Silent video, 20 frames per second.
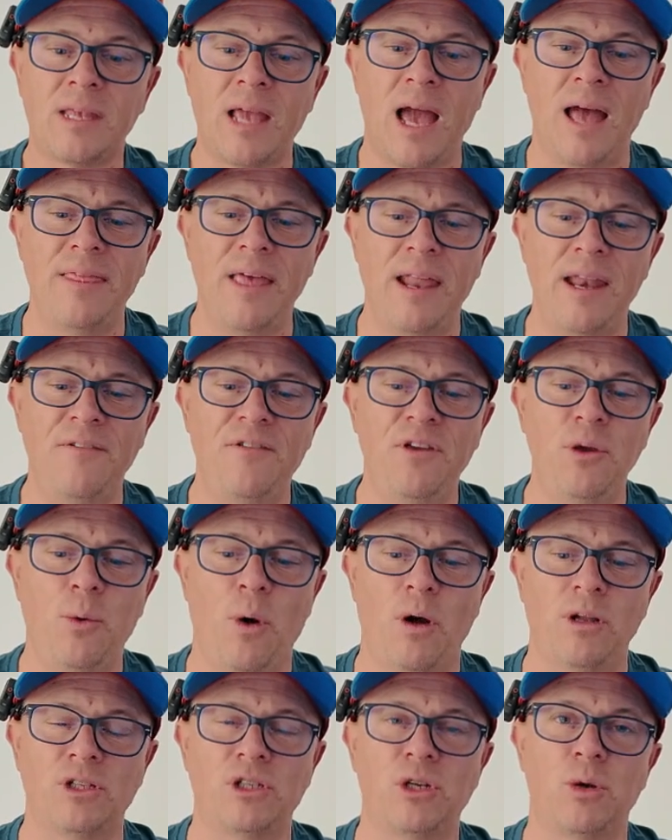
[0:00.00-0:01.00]
And then if you
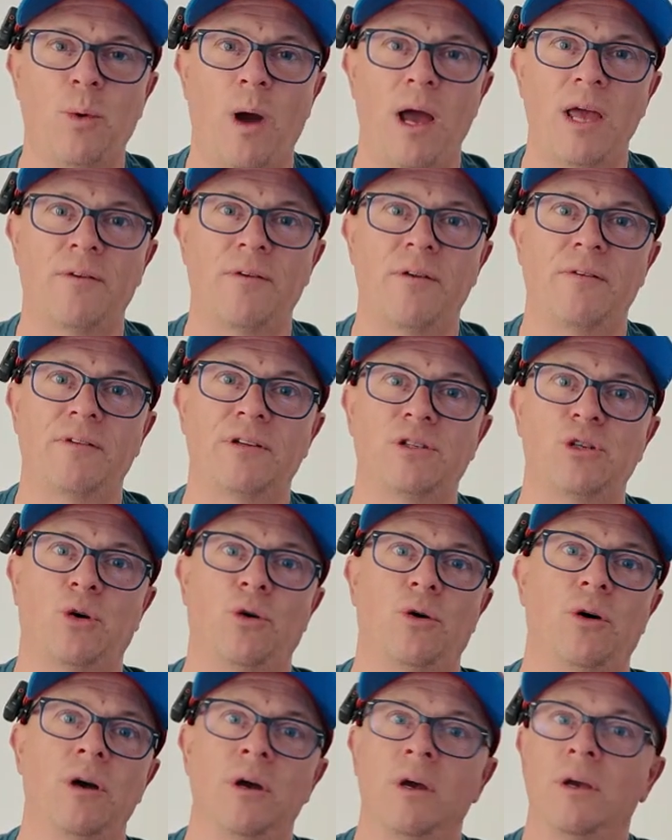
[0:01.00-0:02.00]
want to, while you're in
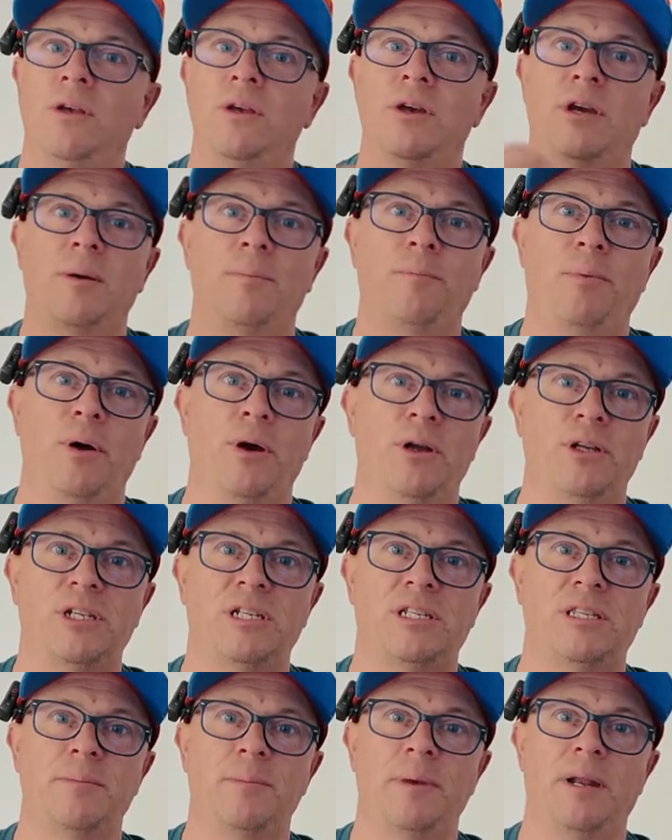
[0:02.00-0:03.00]
resort, you can
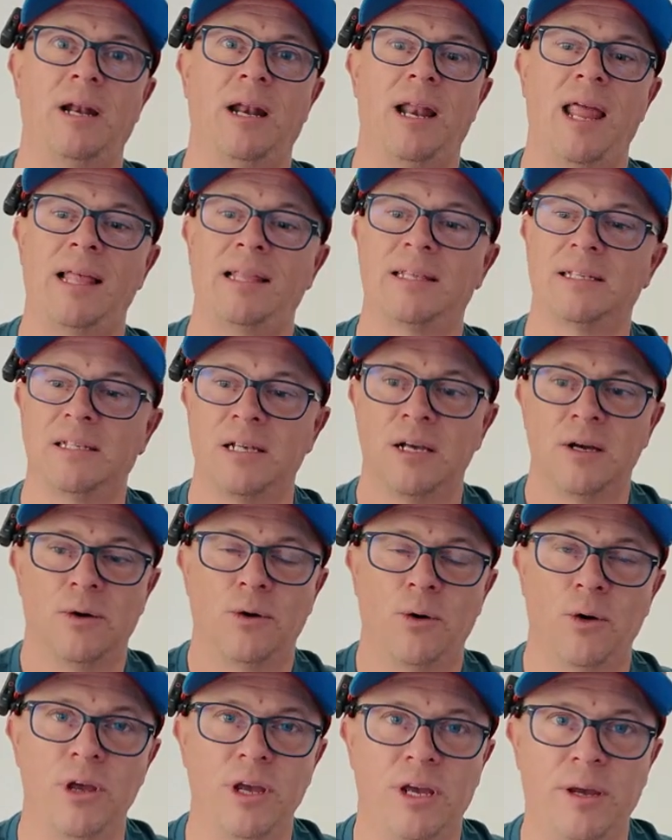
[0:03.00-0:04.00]
purchase the middle lens
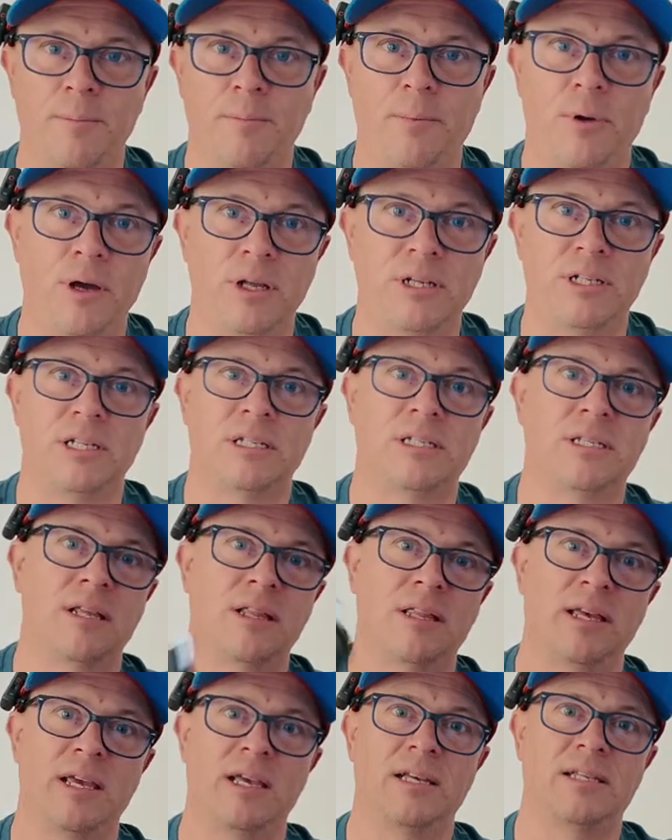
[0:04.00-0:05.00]
or you can purchase
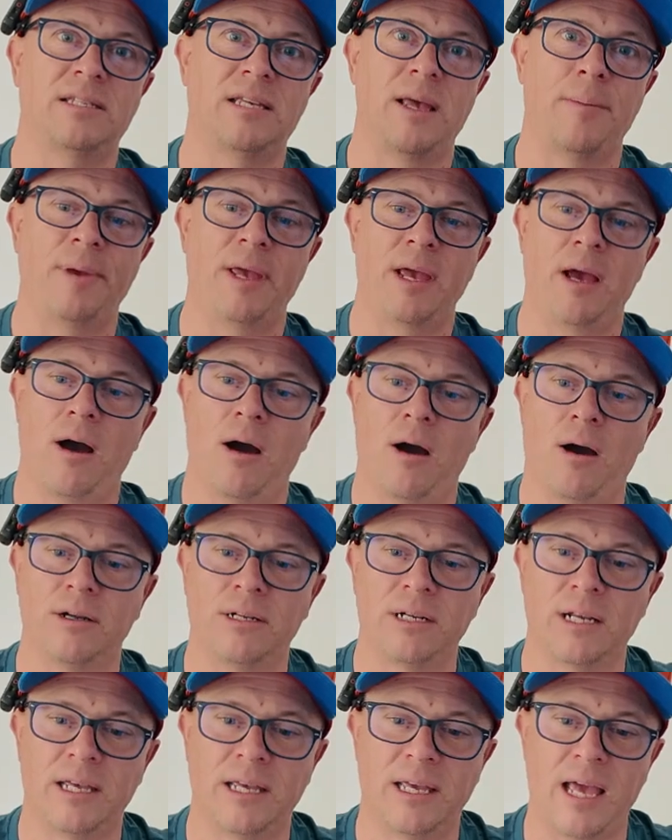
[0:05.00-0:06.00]
the
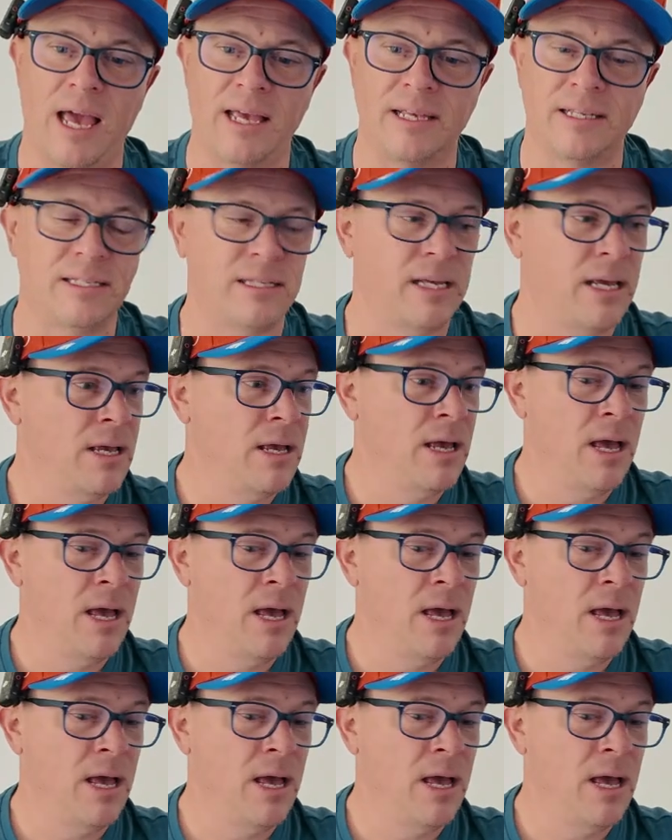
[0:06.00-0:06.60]
semi-hard case.